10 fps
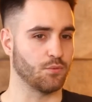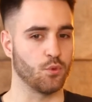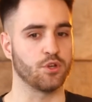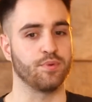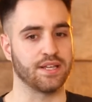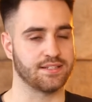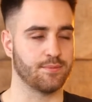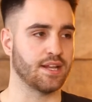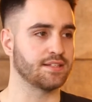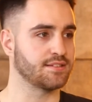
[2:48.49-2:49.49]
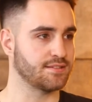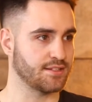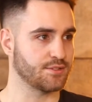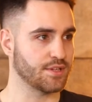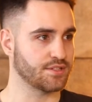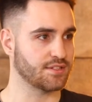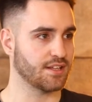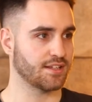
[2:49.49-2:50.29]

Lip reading: would be intimidated in situations like